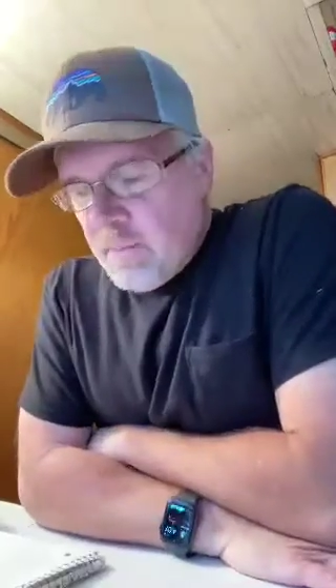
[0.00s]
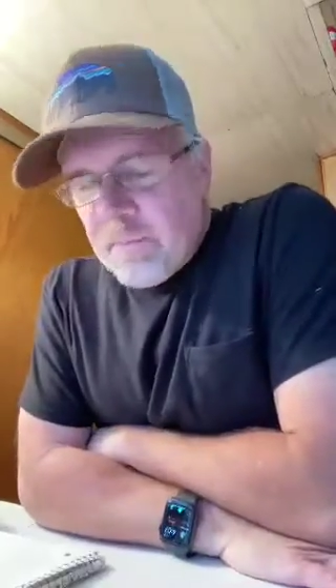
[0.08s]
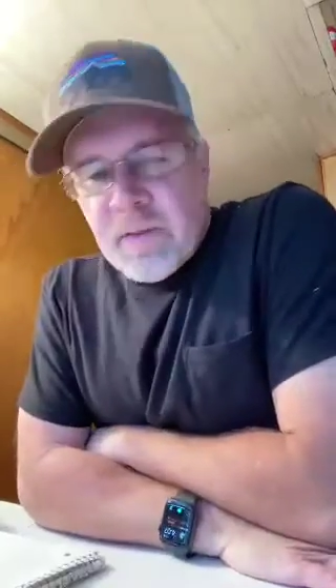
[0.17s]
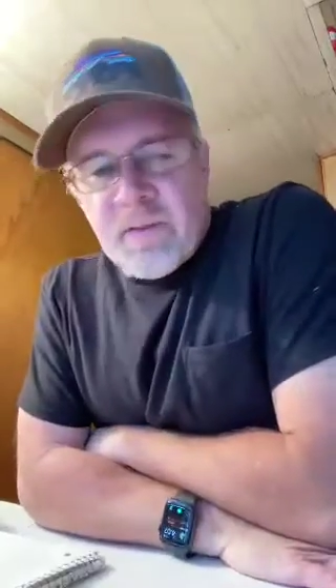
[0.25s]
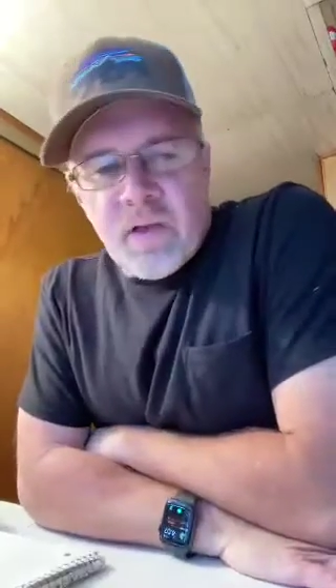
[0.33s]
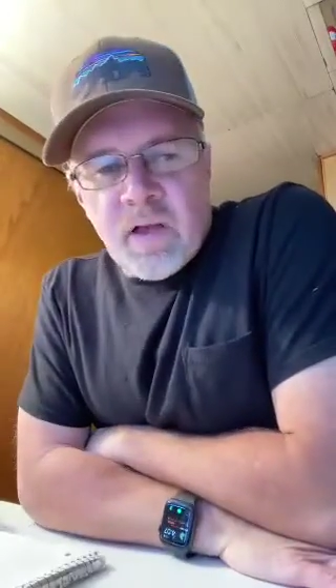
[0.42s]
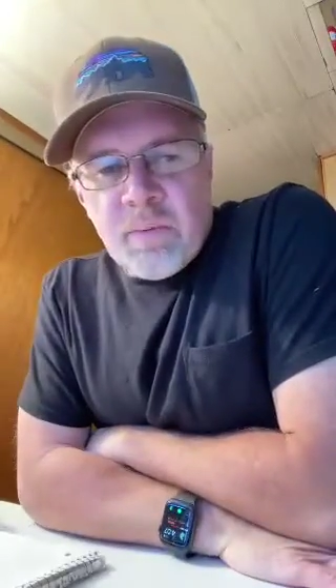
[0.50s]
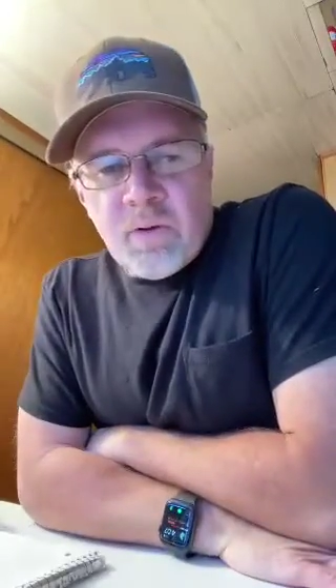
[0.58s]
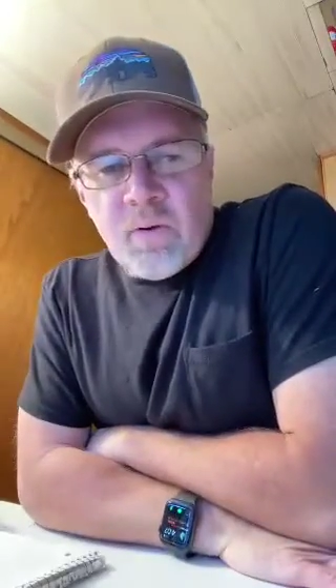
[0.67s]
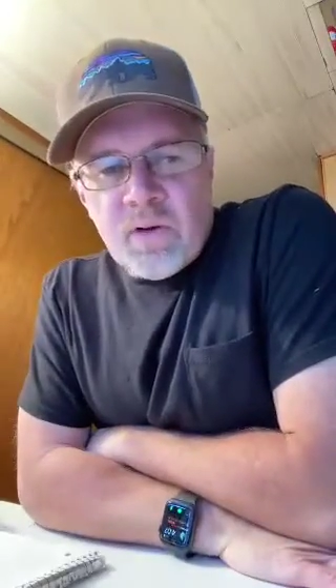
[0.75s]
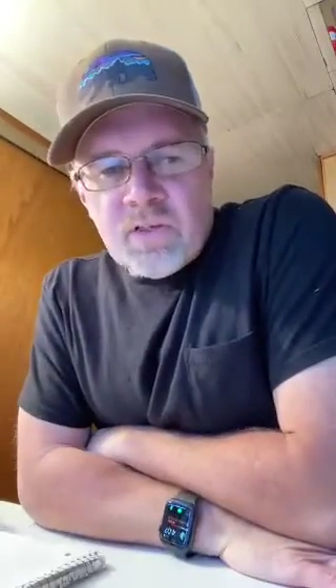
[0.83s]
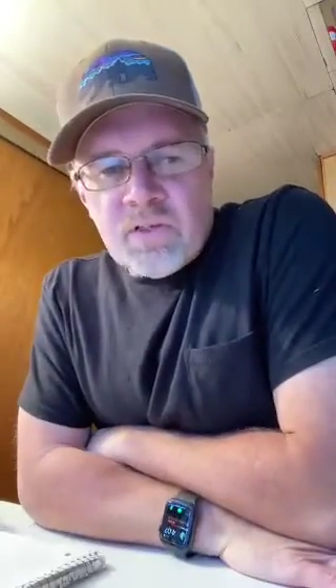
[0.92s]
But a couple of
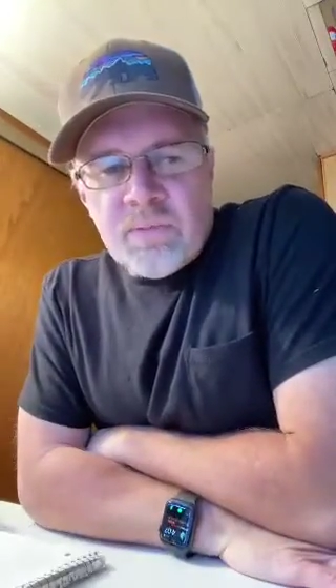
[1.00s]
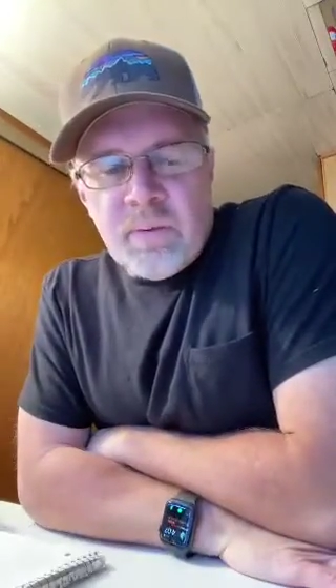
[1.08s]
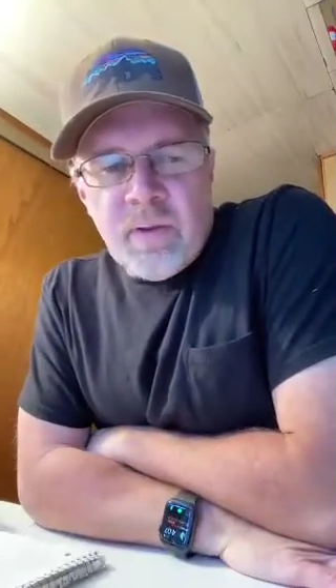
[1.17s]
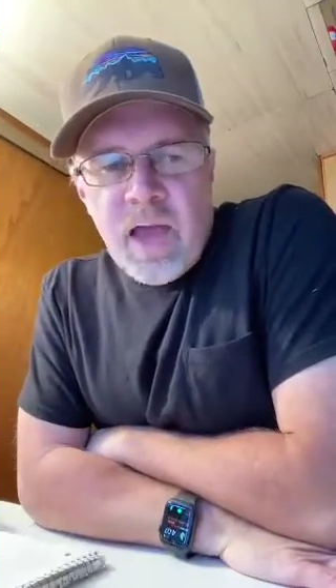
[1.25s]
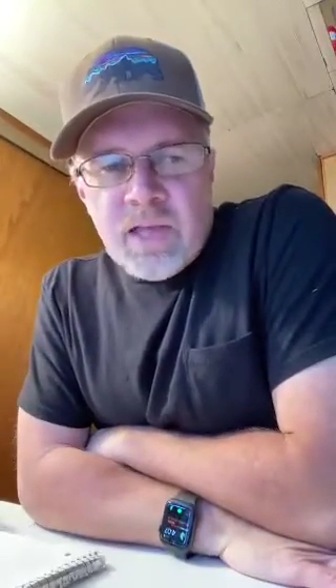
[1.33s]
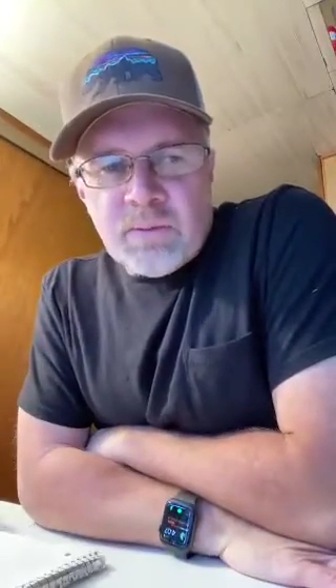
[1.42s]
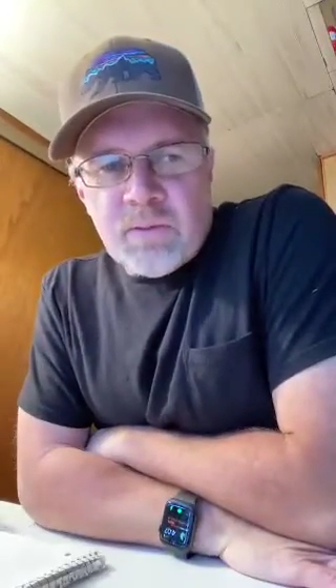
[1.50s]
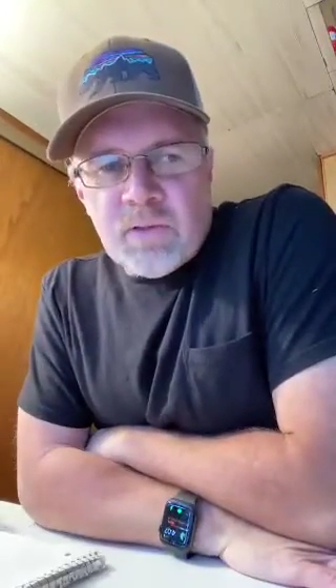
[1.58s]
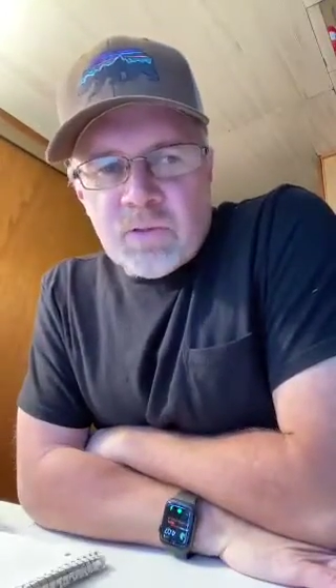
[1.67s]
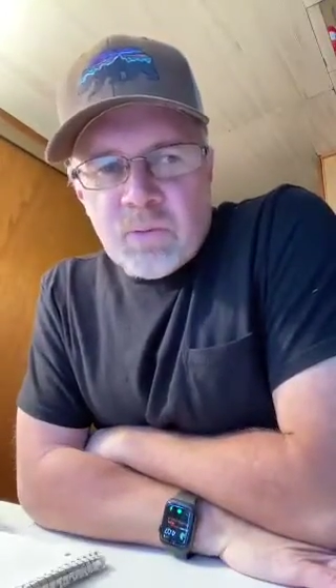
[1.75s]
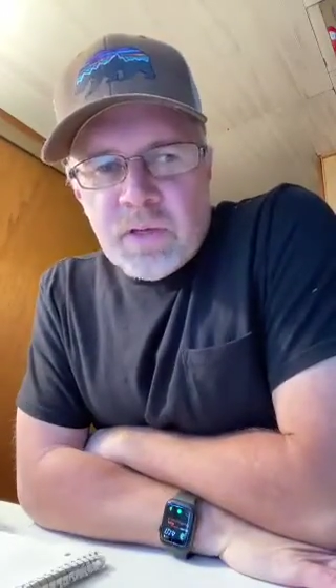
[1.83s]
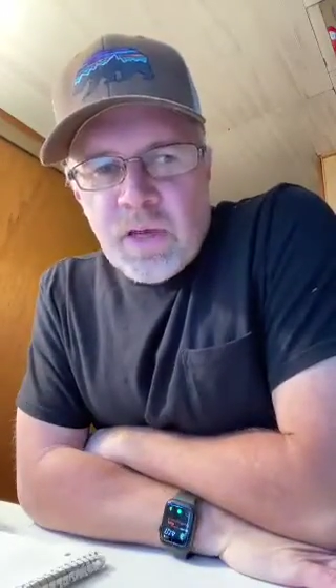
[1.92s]
questions people asked me
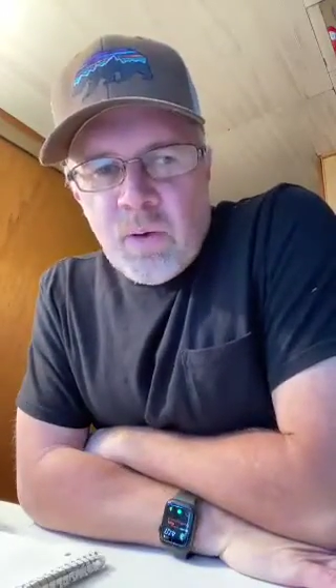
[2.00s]
this week,